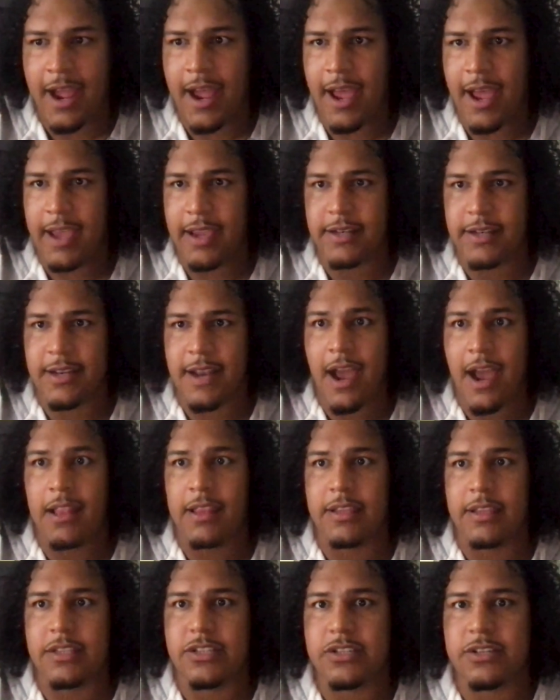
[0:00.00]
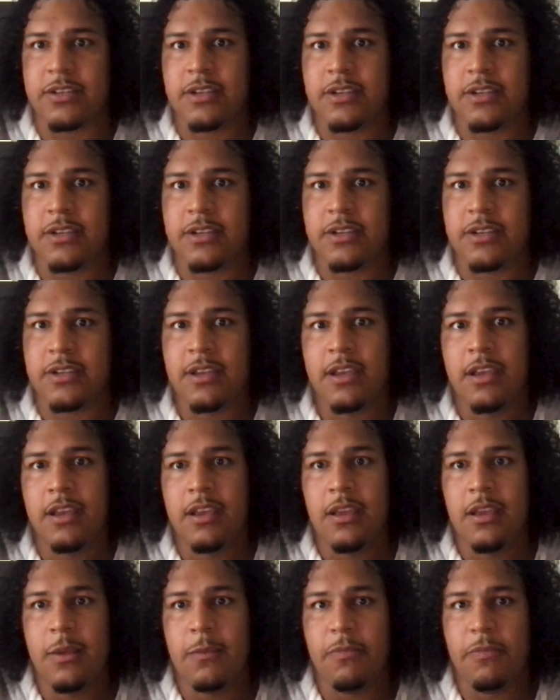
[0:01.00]
right. I acknowledge
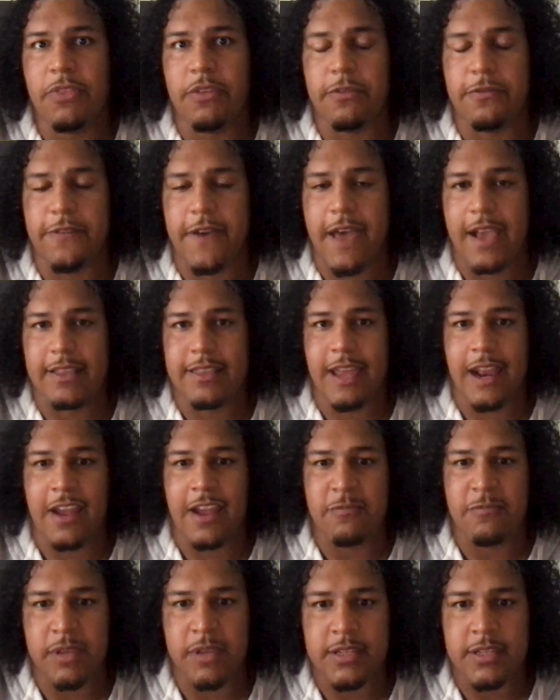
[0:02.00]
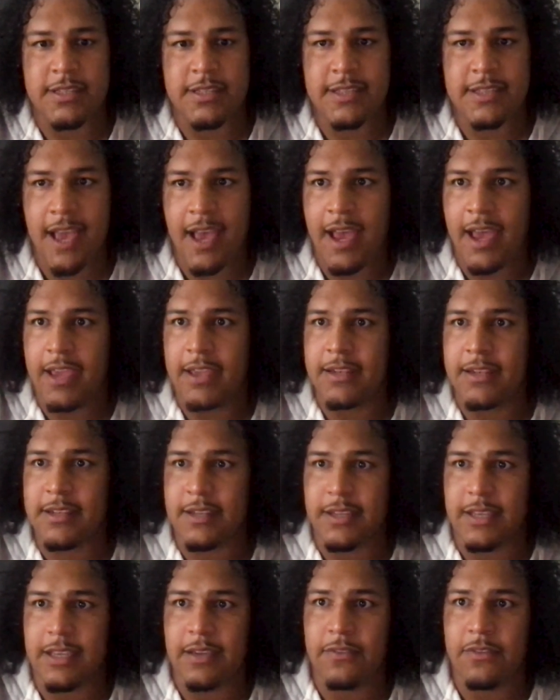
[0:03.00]
the fact that I've been signed
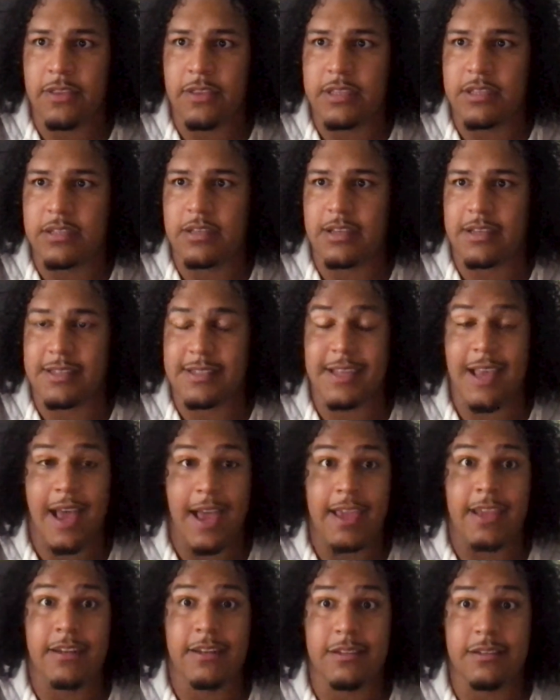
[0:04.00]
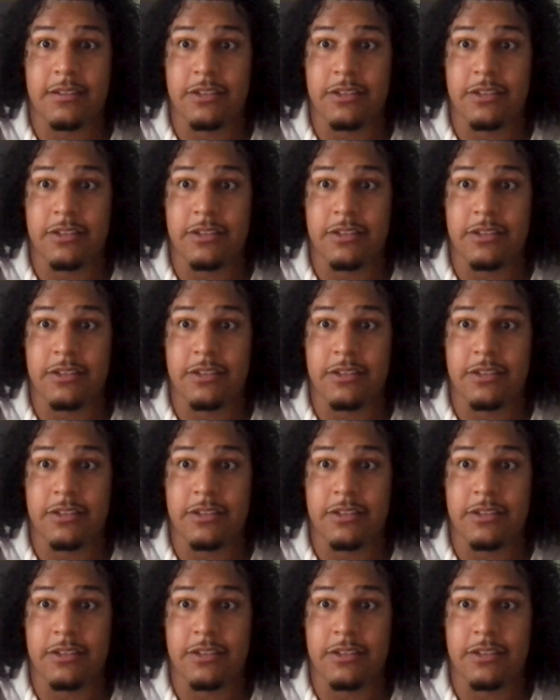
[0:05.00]
and given assigned, uh,